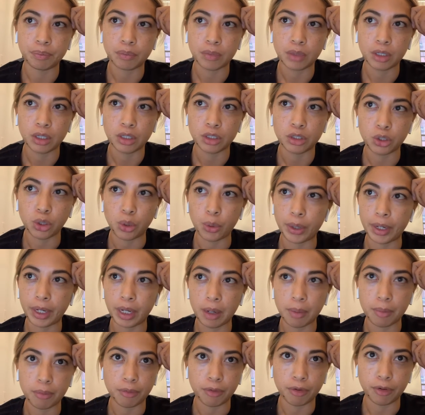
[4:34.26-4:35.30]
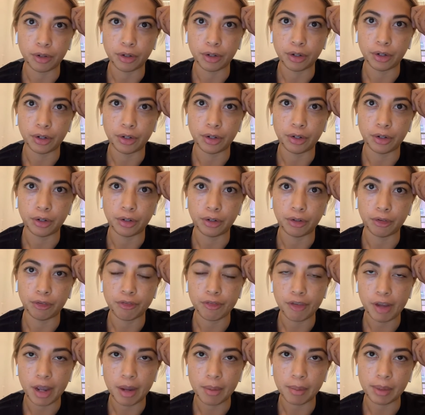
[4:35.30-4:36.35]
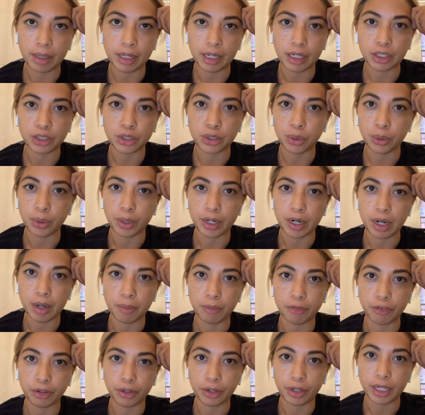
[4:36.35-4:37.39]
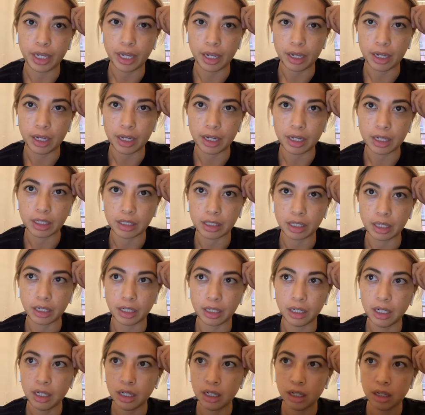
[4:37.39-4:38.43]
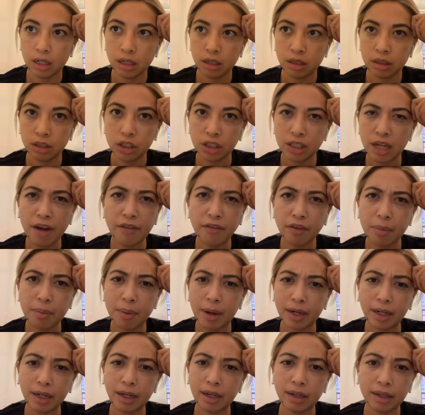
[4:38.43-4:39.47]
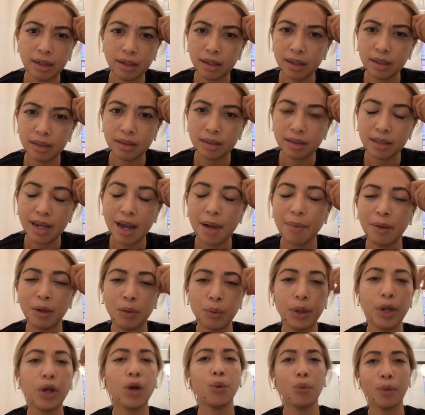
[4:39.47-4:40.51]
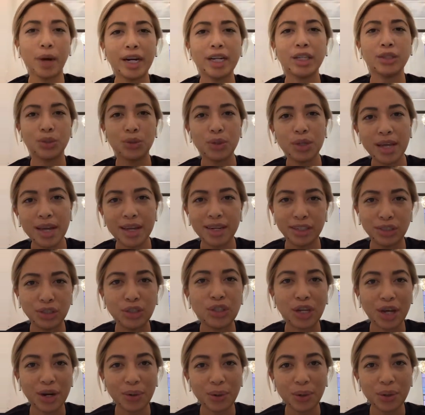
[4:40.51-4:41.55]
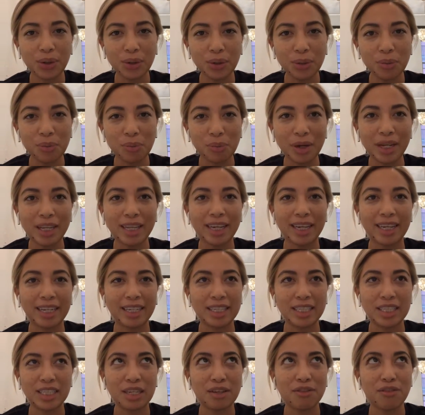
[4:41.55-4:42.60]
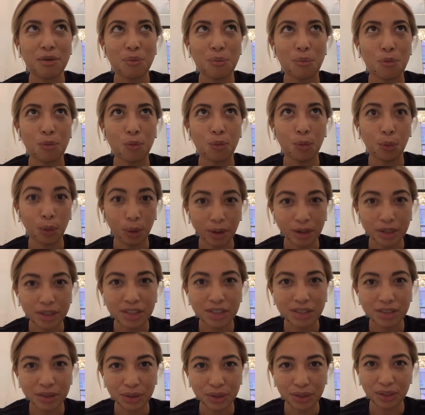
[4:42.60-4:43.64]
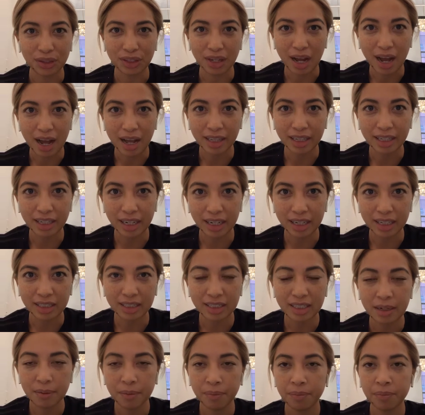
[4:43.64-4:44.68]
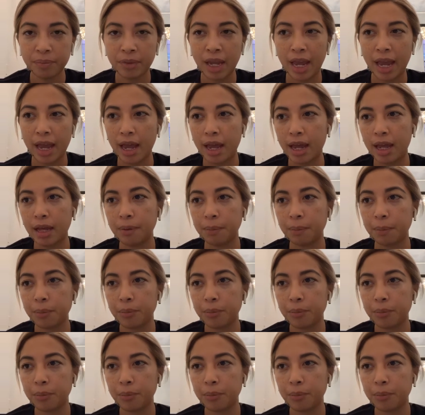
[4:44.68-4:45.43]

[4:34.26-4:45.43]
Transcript: showing up for your family, showing up for your kids, like just everybody. I mean, we already do that in general, but like it's even worse during the holidays. And